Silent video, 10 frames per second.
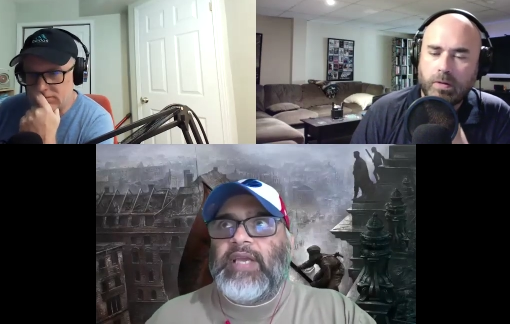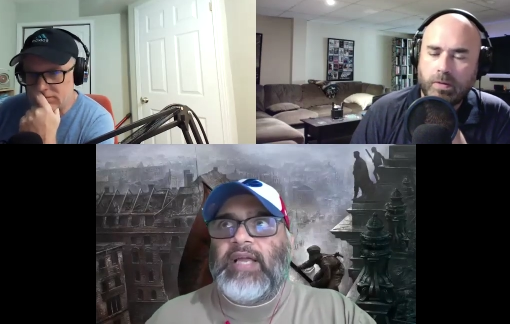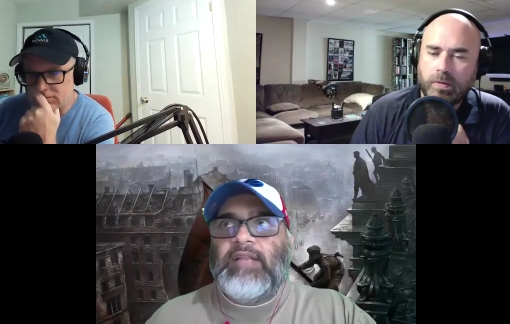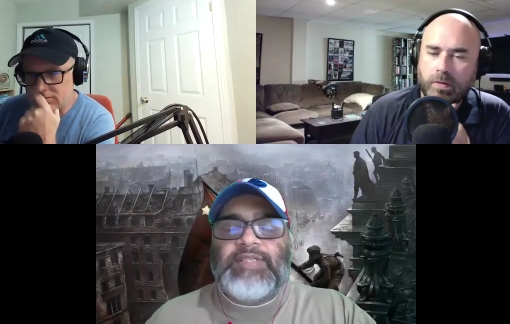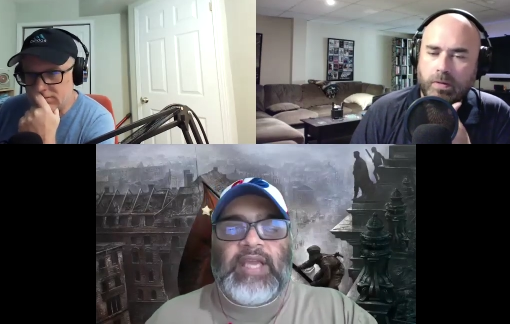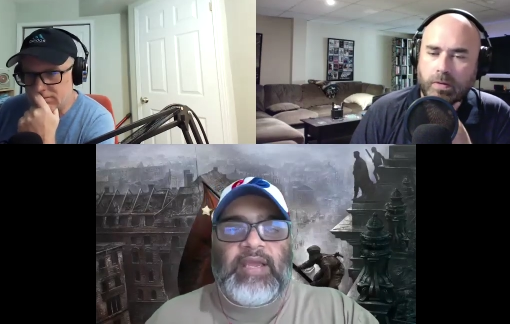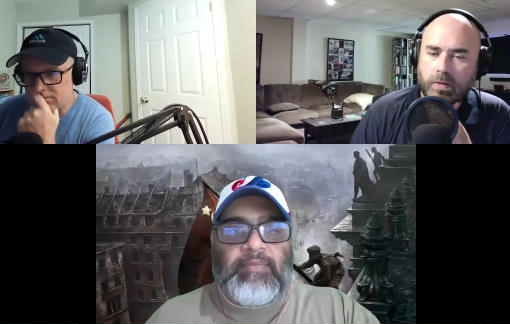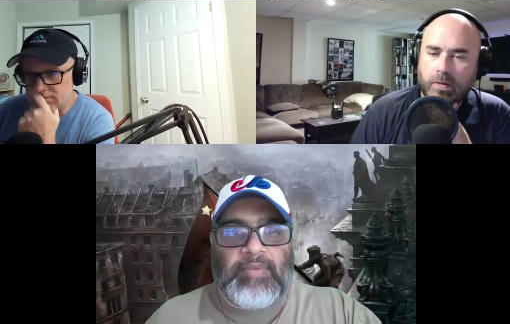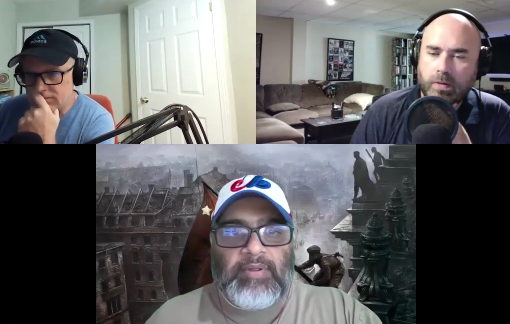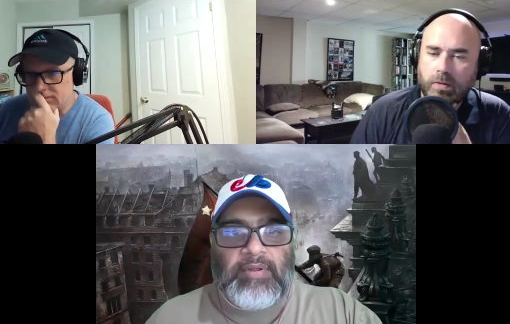Speaker 1: hellscape,
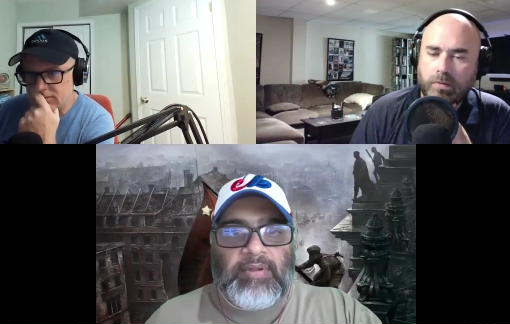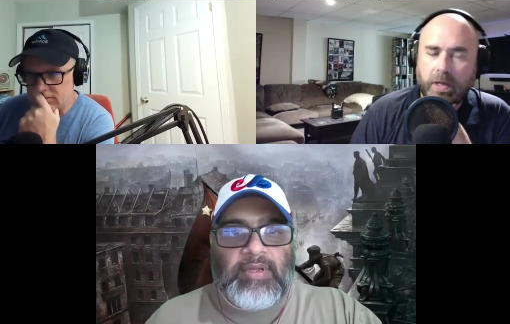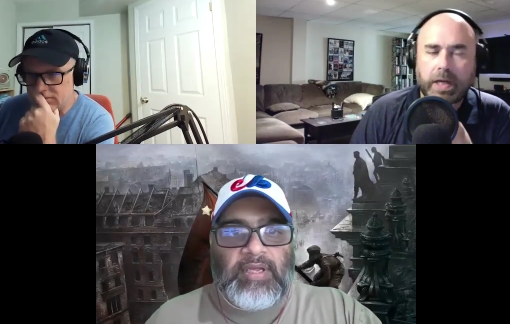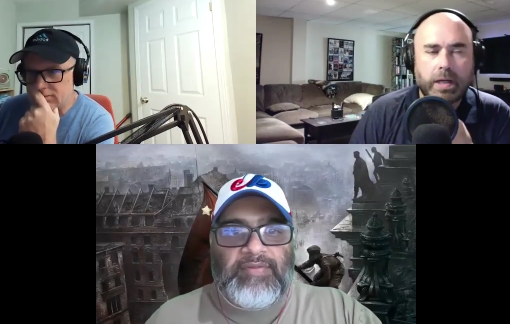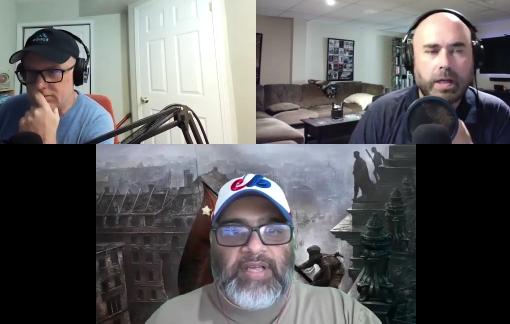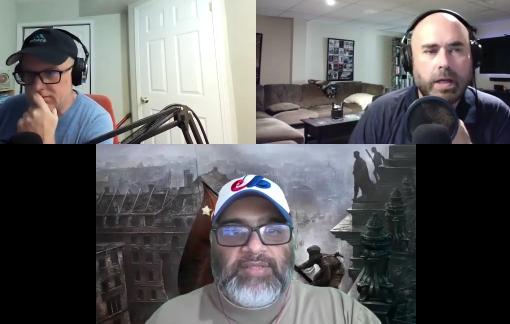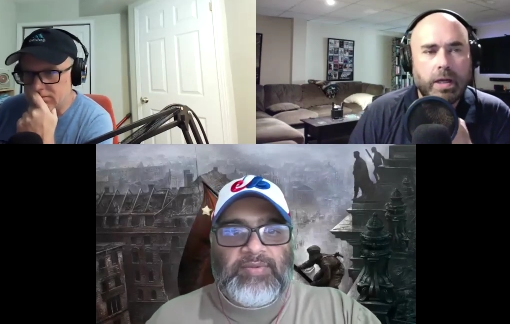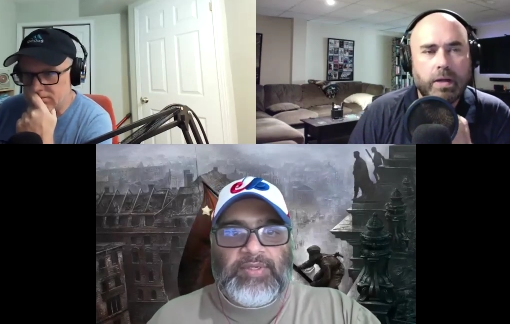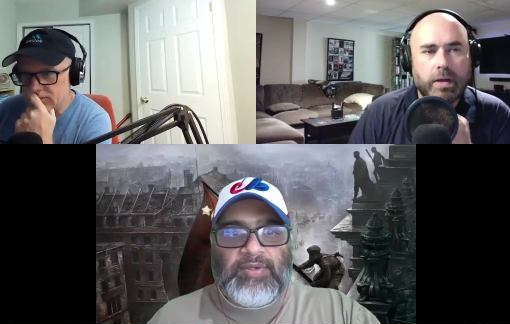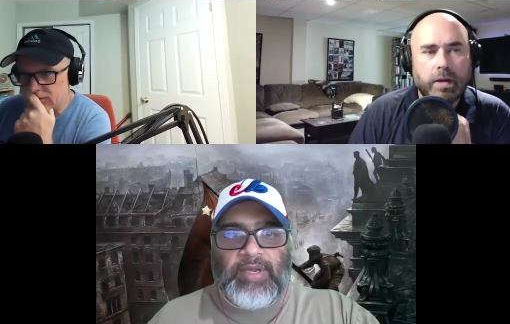right? If
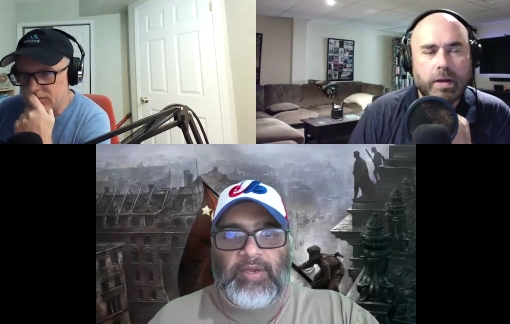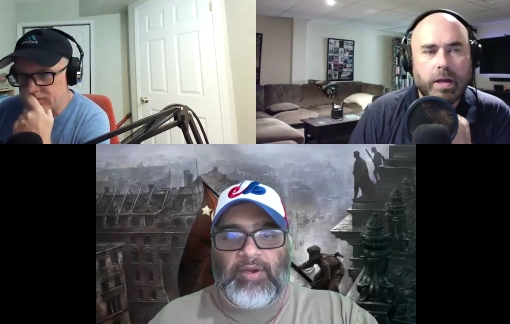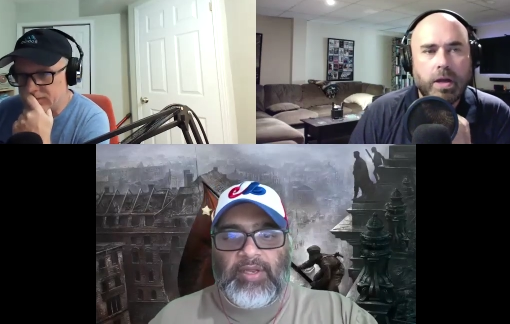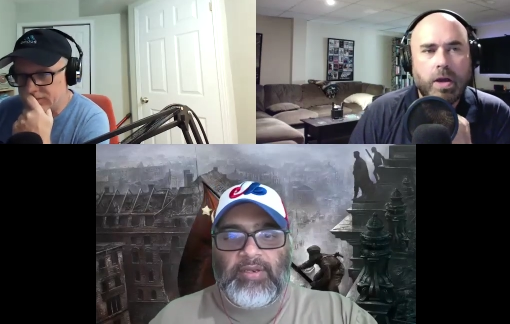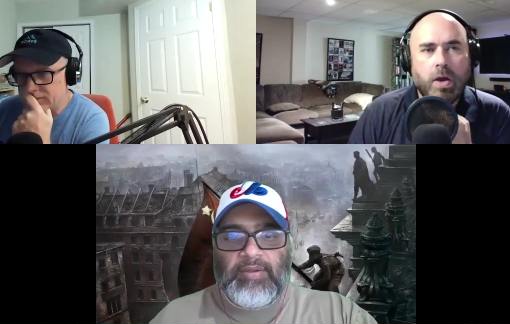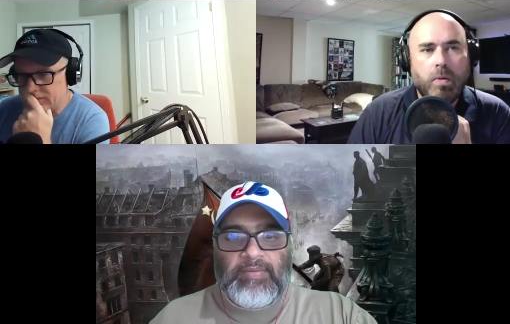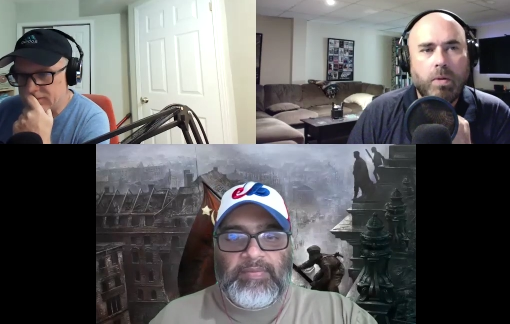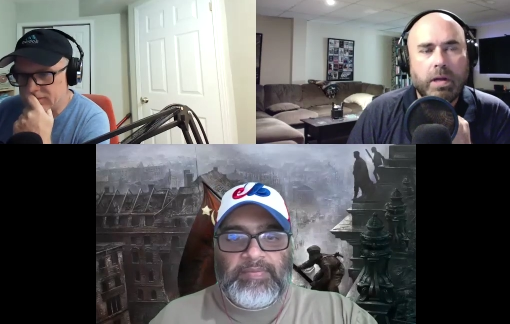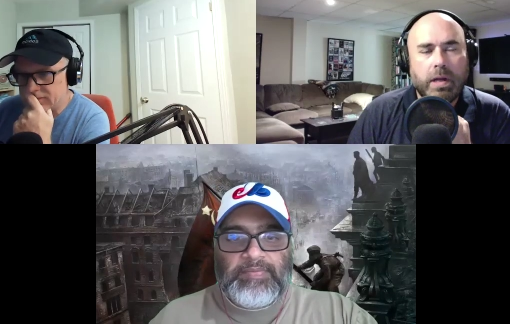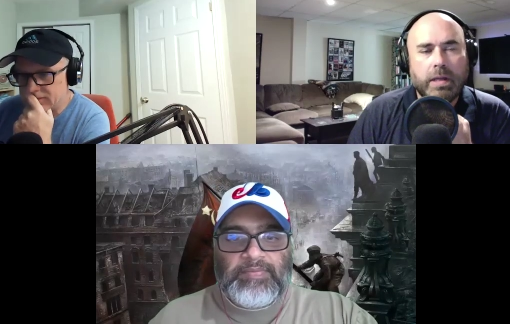that's what's going on.
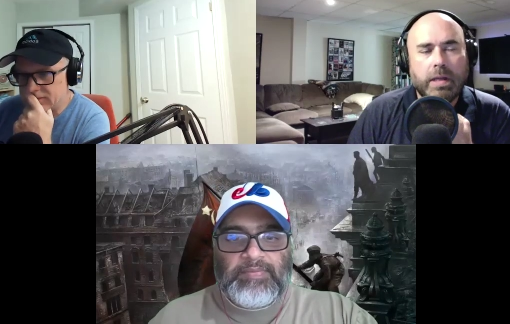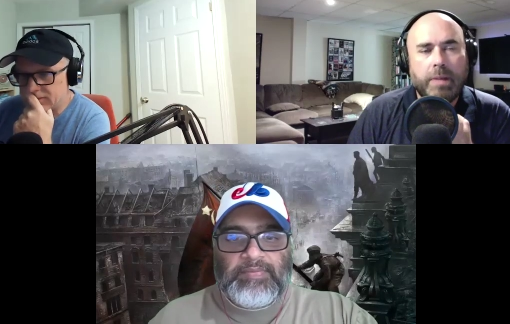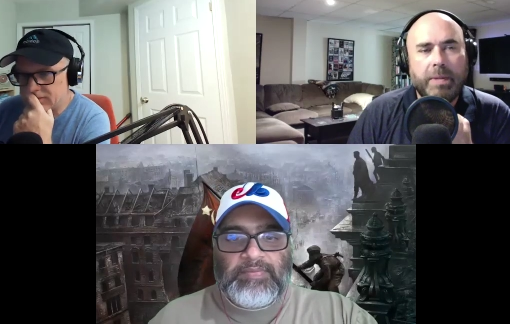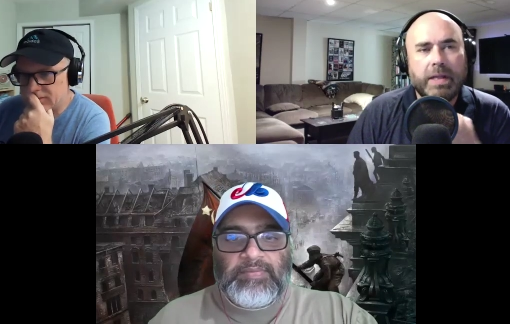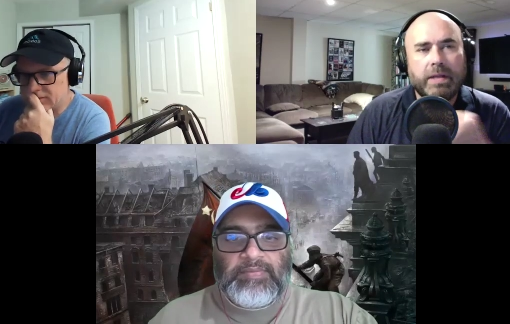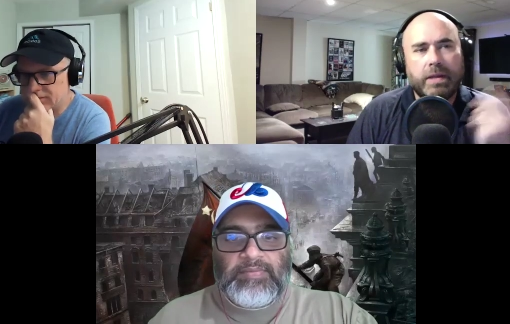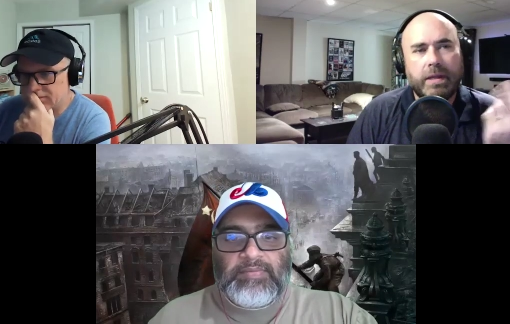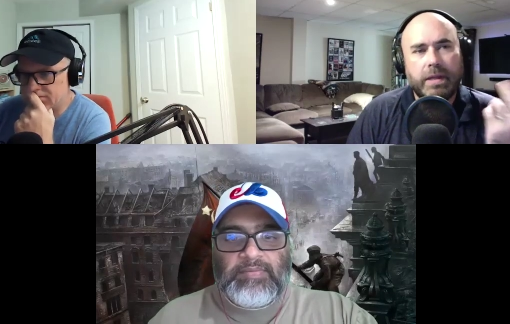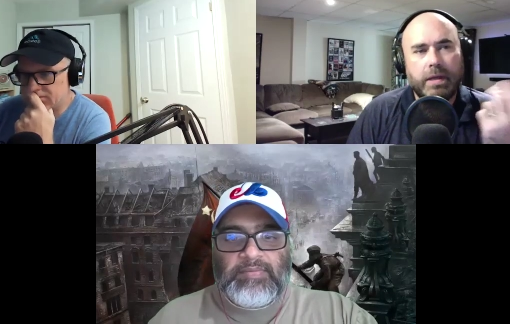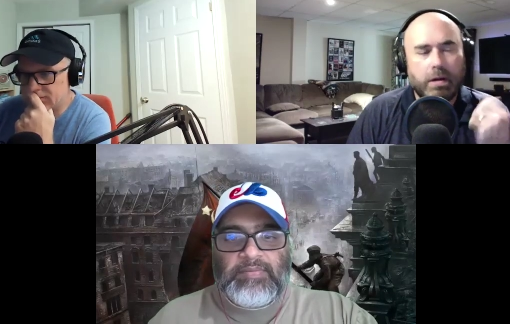
Speaker 2: Well, I mean, that
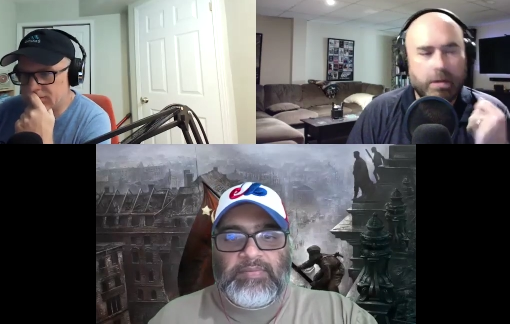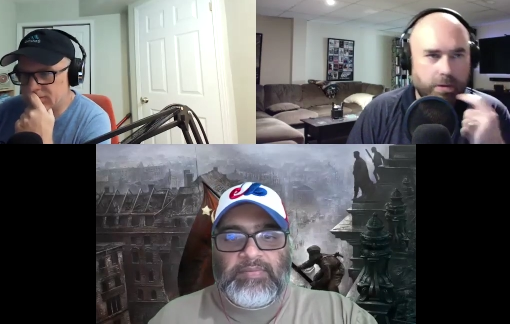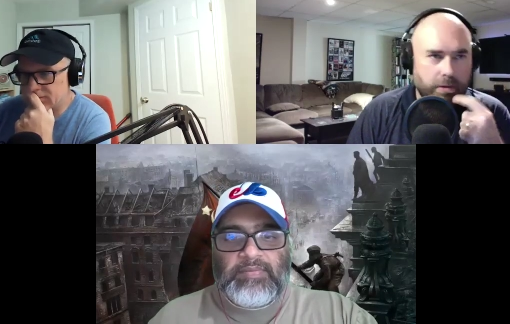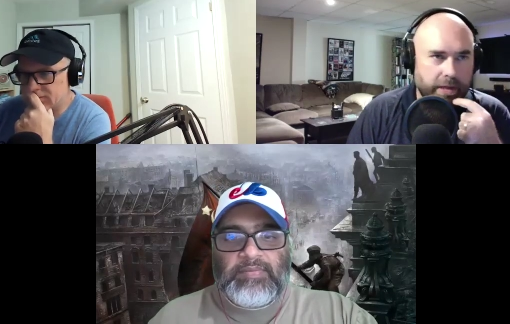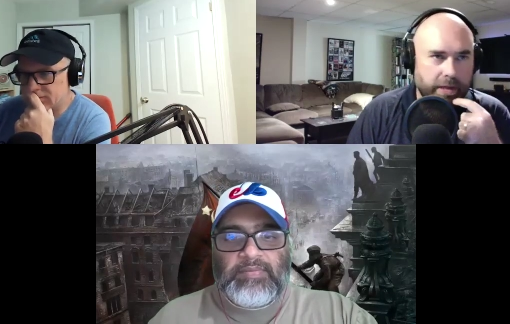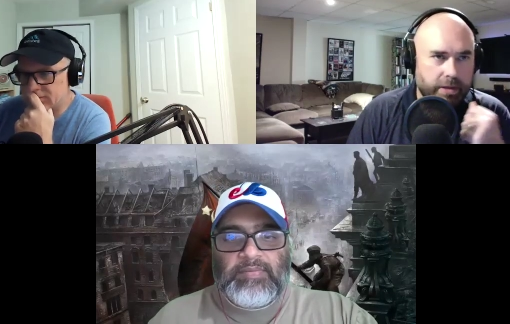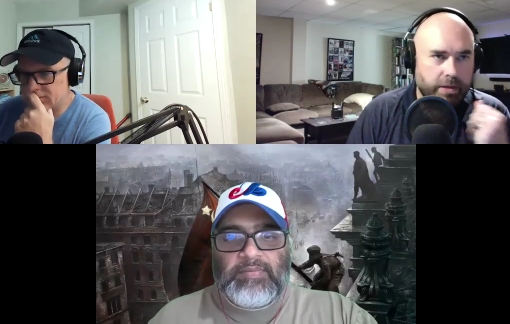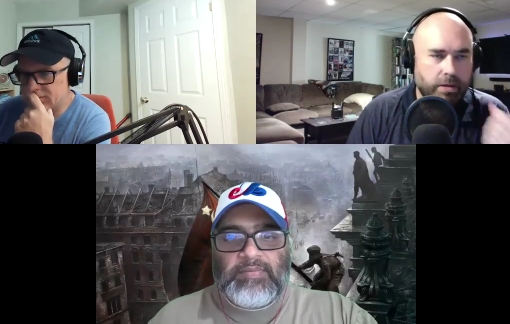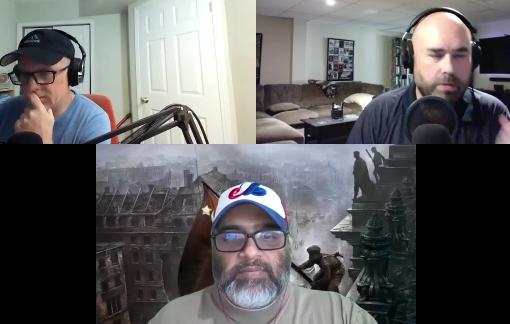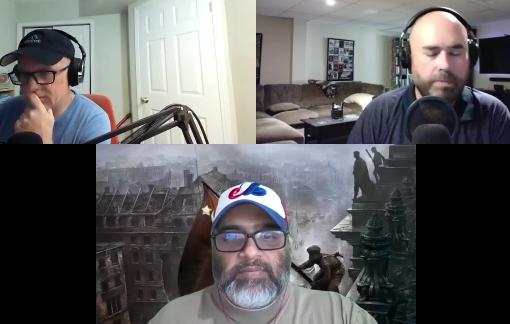in the article that
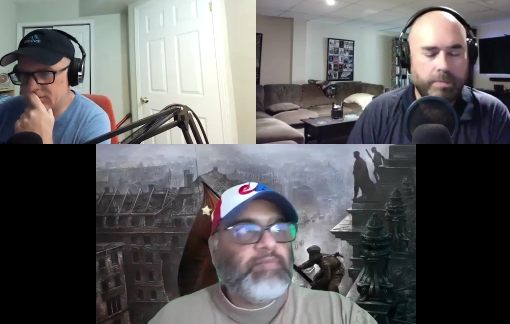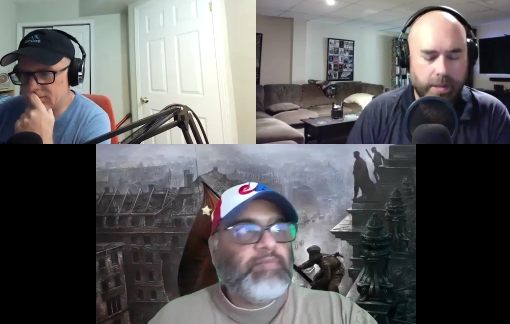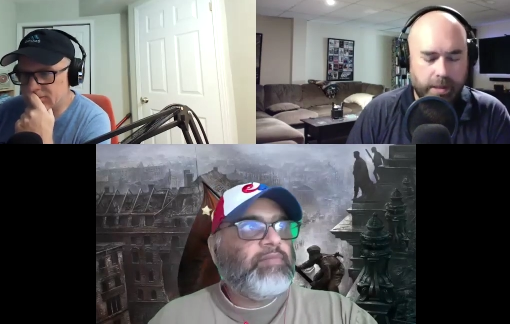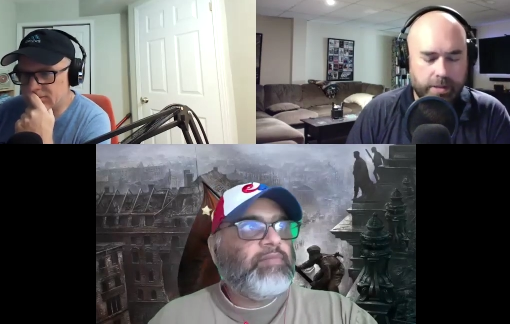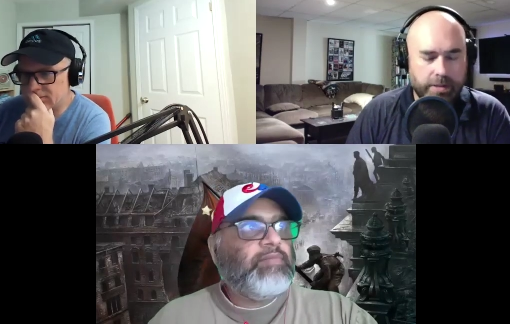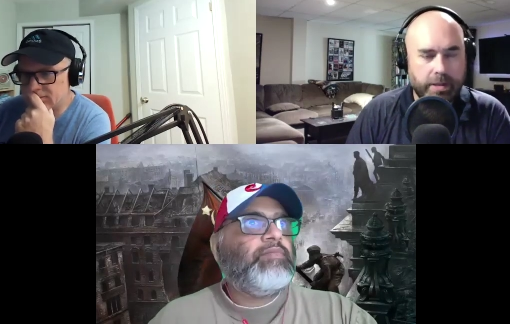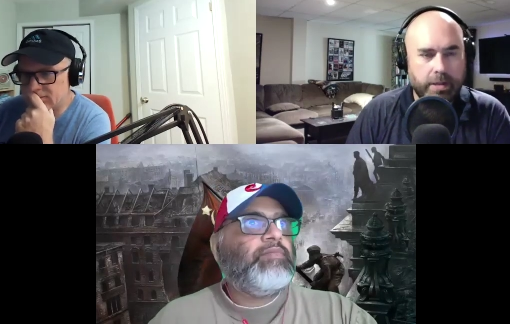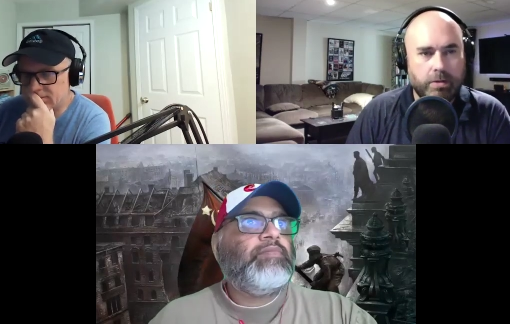the Globe, uh, sorry,